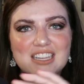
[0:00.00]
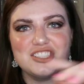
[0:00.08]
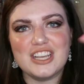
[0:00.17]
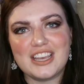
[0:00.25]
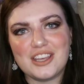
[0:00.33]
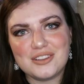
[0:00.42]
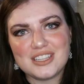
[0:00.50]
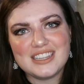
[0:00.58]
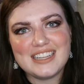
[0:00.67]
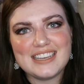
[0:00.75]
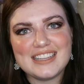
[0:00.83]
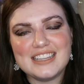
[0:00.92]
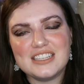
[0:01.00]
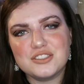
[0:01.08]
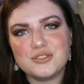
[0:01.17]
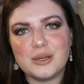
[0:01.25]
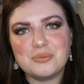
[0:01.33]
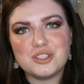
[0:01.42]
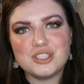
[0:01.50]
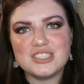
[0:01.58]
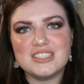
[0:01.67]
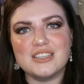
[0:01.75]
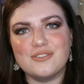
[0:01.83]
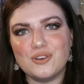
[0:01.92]
Check out the link in the description
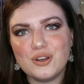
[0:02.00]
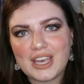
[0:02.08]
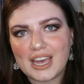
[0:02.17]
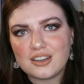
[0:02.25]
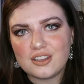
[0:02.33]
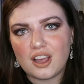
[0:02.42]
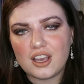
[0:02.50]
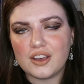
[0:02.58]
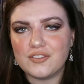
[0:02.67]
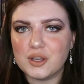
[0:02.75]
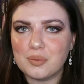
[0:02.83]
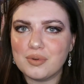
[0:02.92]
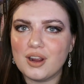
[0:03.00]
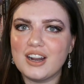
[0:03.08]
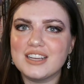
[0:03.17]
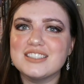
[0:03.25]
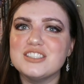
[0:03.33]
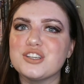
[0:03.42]
to see a full catalog of their products,